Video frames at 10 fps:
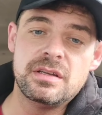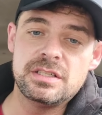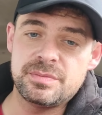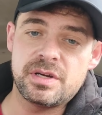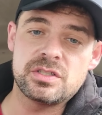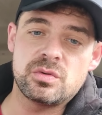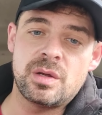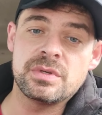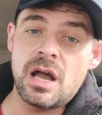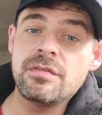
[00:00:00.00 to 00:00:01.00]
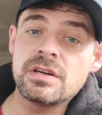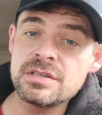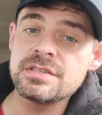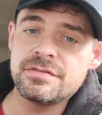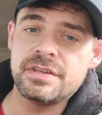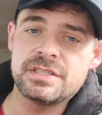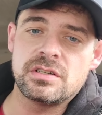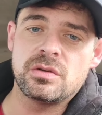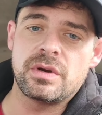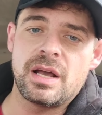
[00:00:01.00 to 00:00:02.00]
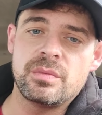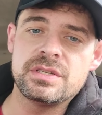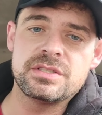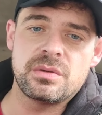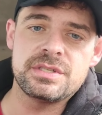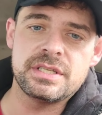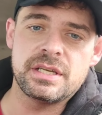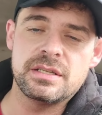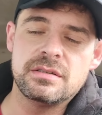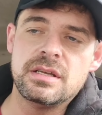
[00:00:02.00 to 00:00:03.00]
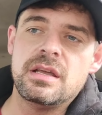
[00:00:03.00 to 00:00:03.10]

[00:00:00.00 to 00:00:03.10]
The spiritual realm governs the physical realm, we just don't see it.